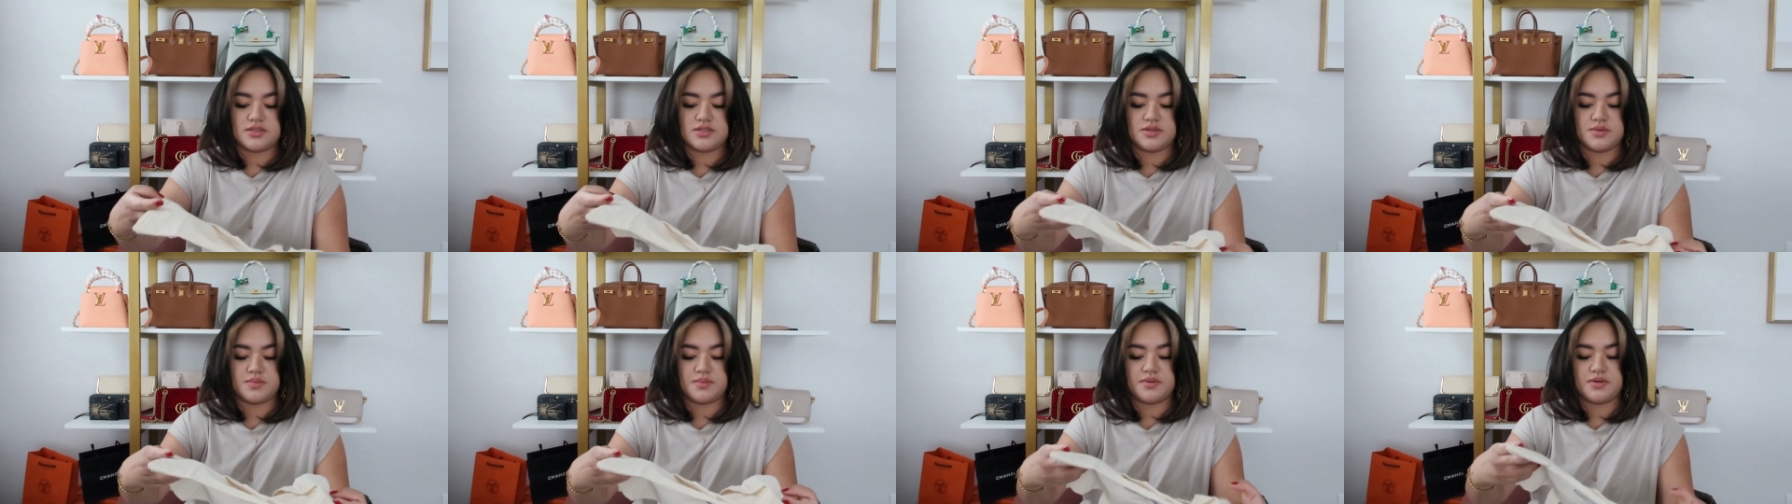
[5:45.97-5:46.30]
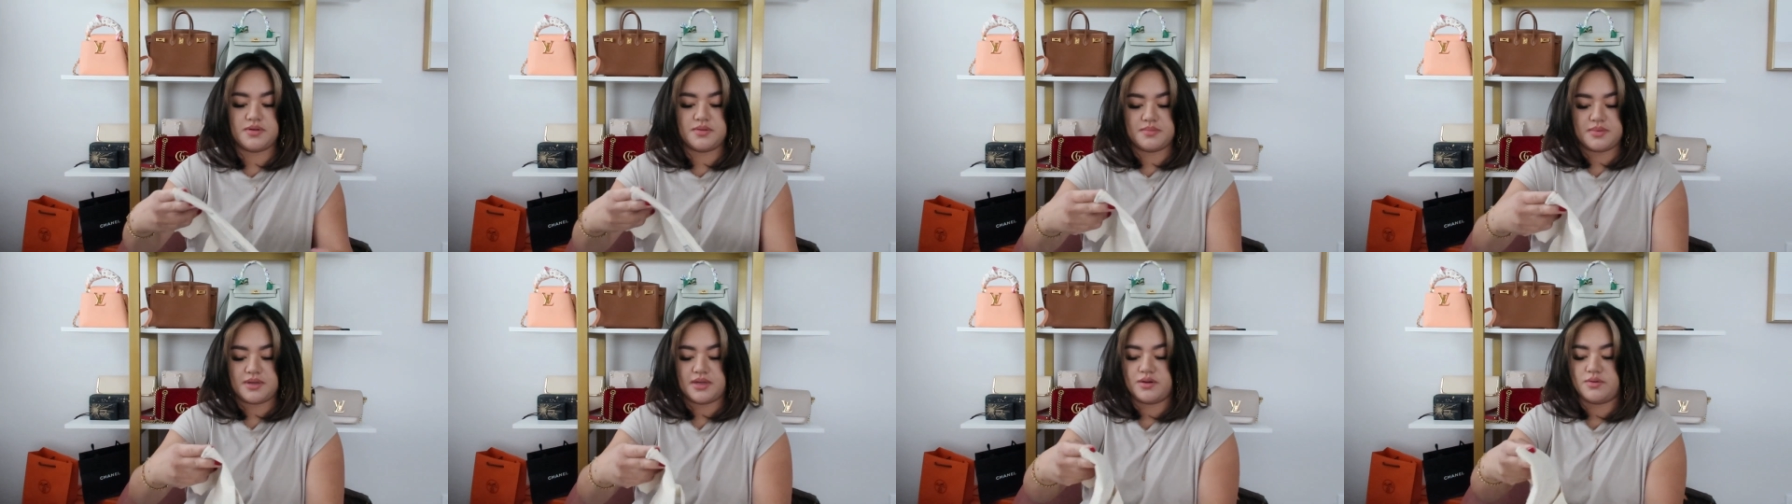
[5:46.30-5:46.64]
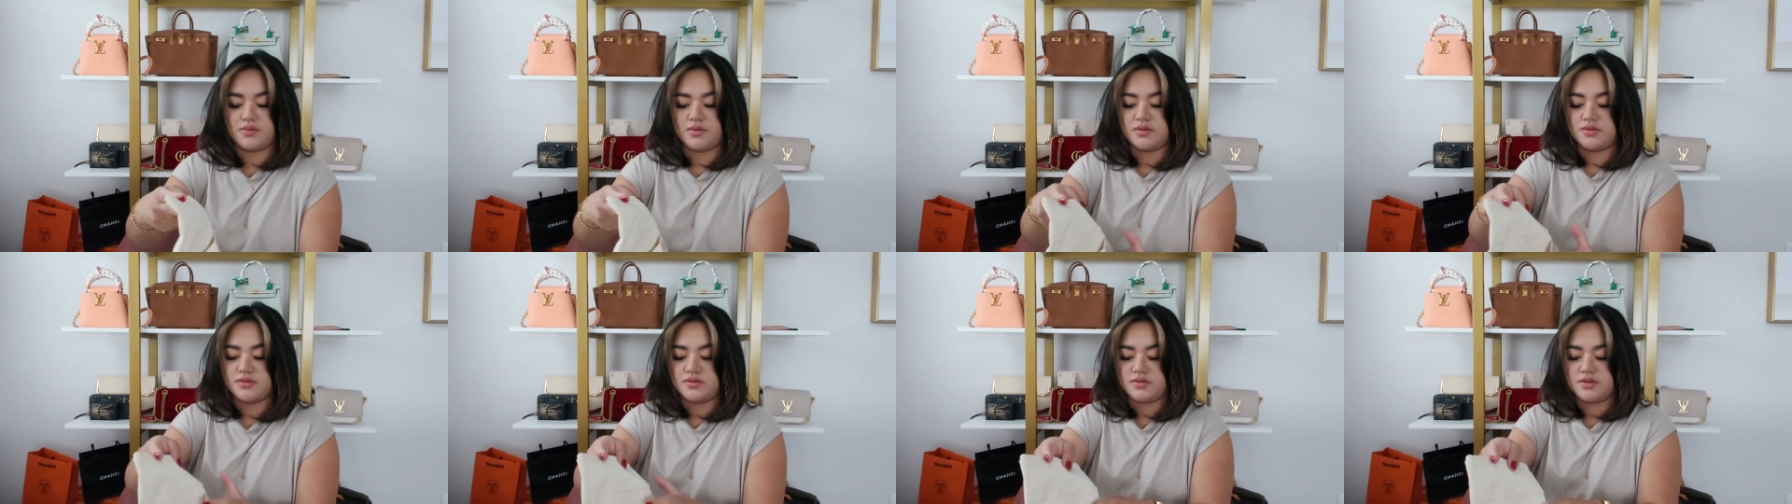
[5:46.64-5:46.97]
to put my
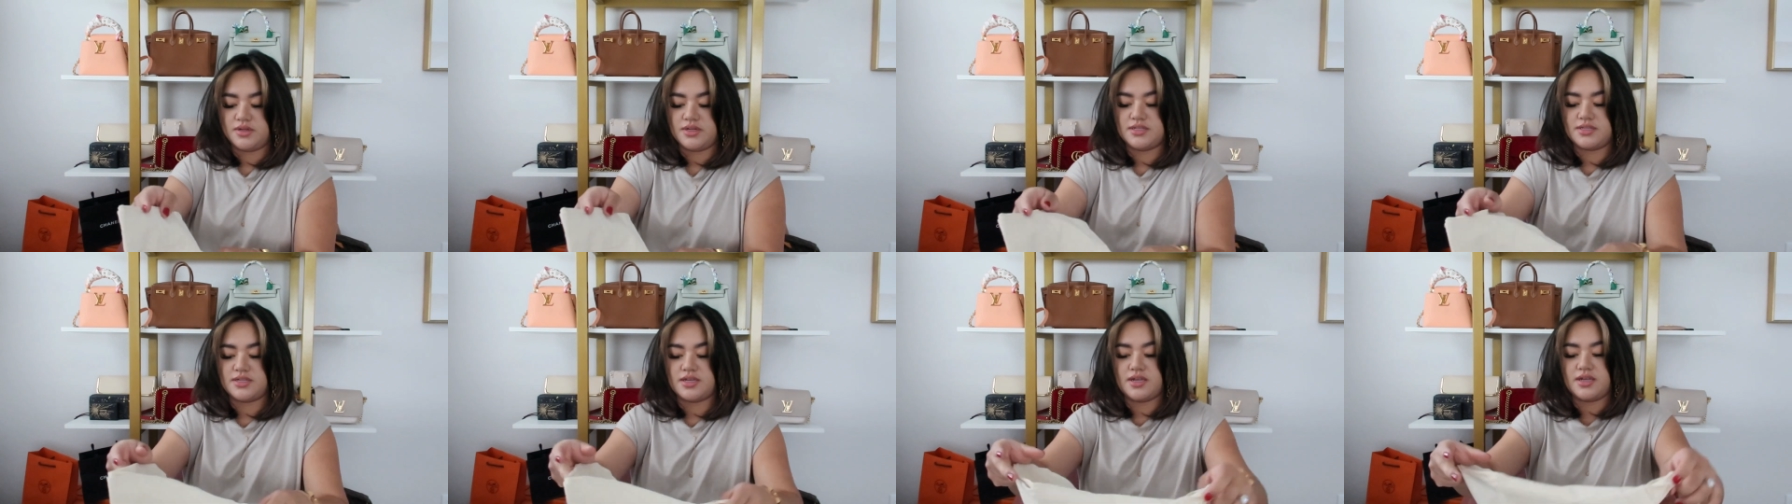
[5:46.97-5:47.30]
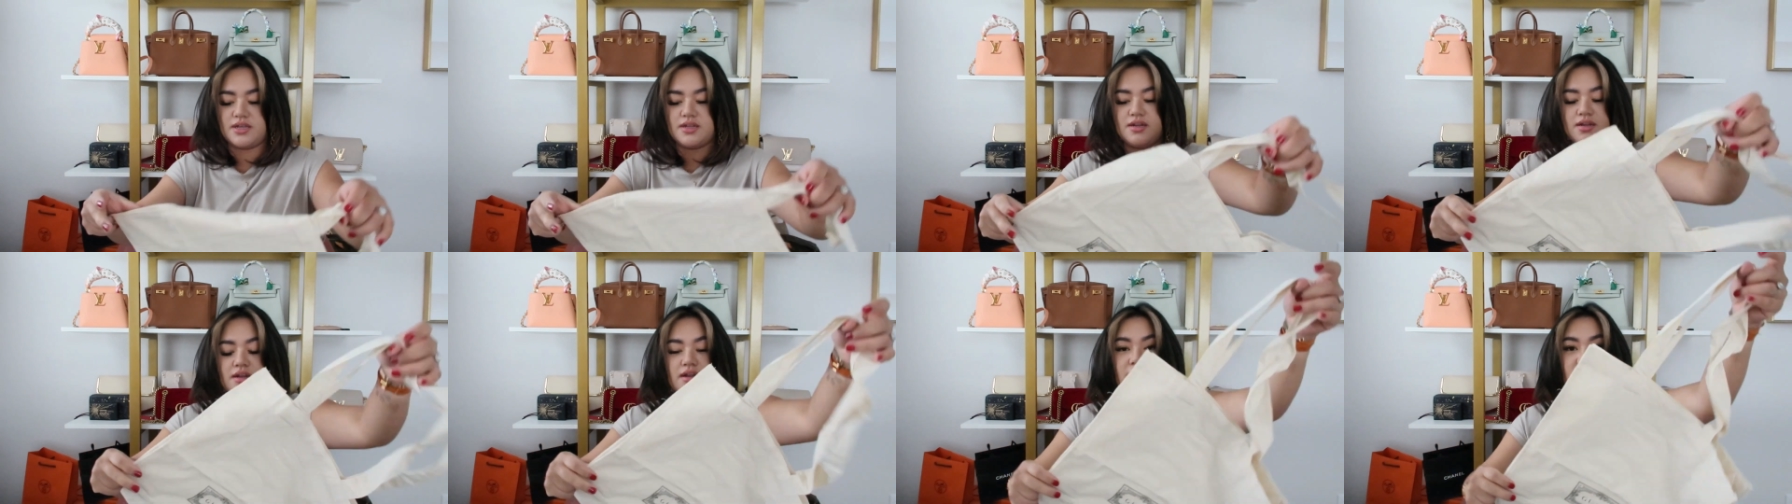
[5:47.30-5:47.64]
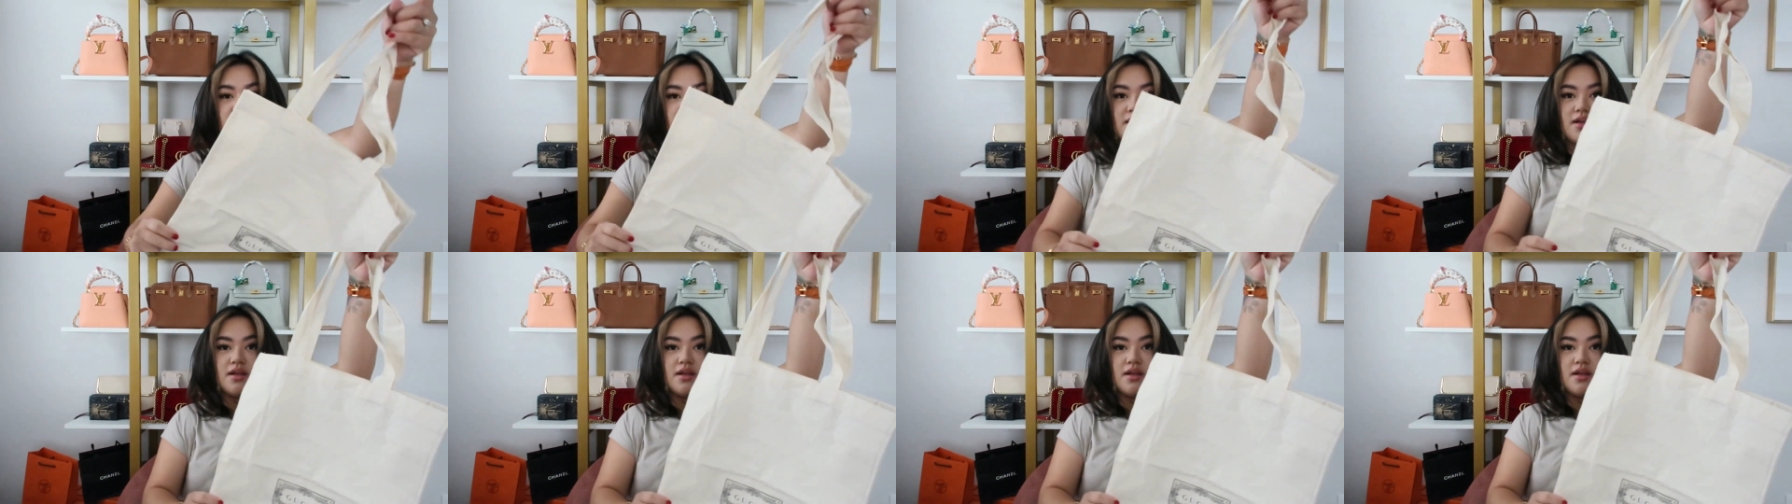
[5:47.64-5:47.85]
groceries in